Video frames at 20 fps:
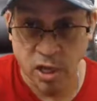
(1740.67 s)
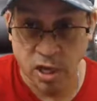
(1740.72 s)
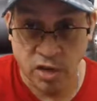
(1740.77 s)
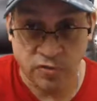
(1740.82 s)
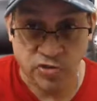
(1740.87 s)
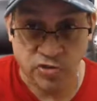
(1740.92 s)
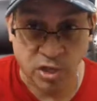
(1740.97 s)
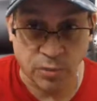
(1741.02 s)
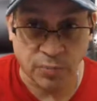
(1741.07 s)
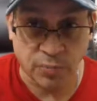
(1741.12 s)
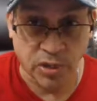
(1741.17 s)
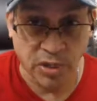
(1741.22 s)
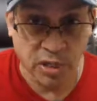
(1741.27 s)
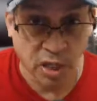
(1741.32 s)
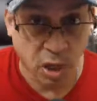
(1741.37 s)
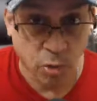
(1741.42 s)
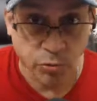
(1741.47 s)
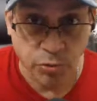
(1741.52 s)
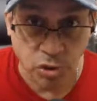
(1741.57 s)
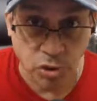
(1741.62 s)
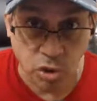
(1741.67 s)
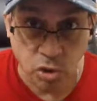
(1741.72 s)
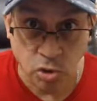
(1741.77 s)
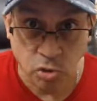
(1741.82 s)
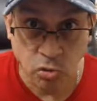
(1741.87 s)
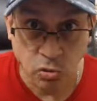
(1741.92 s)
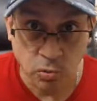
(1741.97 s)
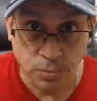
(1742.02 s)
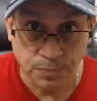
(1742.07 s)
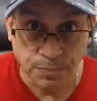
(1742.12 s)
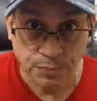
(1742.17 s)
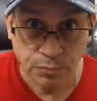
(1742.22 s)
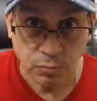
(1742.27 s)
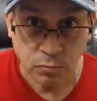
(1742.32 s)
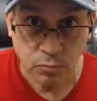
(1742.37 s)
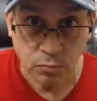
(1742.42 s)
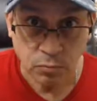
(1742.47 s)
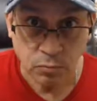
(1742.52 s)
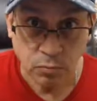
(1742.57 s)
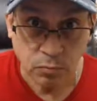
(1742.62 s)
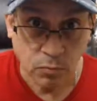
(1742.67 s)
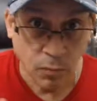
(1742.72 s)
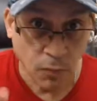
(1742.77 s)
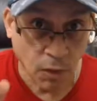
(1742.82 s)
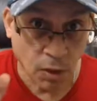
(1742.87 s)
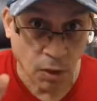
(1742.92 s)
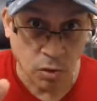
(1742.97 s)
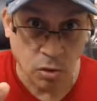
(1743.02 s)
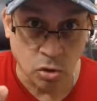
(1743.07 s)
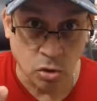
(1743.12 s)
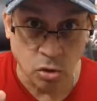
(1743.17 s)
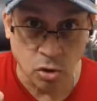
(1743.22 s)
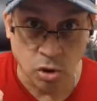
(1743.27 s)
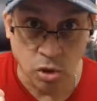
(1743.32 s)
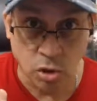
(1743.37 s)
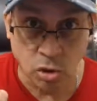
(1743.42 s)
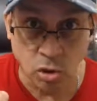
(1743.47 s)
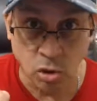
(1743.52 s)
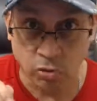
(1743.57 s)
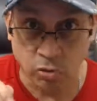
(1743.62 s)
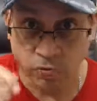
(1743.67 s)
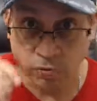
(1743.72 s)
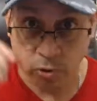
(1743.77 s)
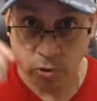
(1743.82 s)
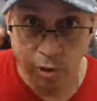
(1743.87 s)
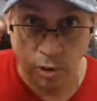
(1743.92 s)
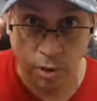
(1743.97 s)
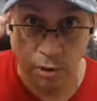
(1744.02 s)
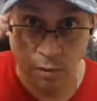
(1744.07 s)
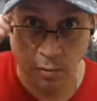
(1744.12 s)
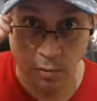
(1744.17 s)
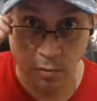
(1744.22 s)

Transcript: If something helps you, you should go for it.